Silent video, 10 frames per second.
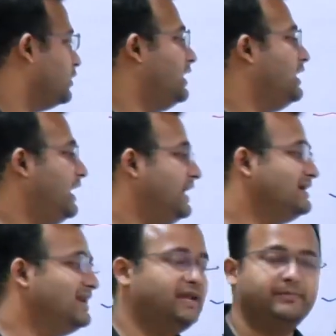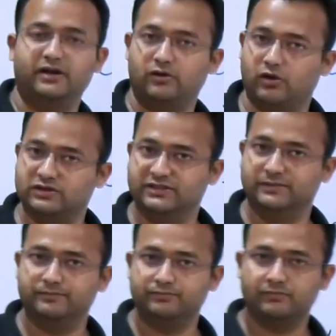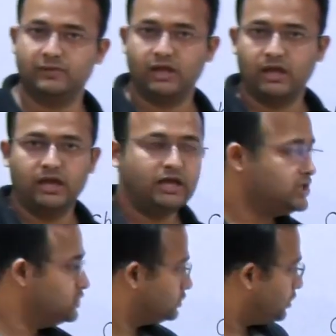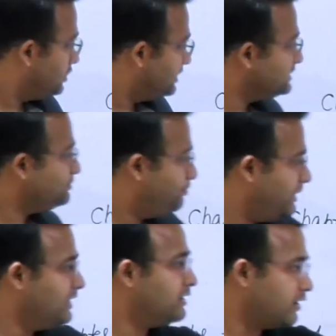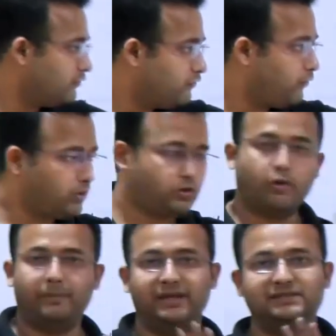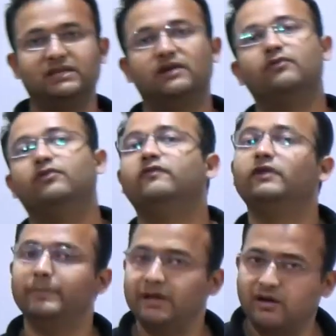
soil and clay mineralogy. So, these big 4 topics we will be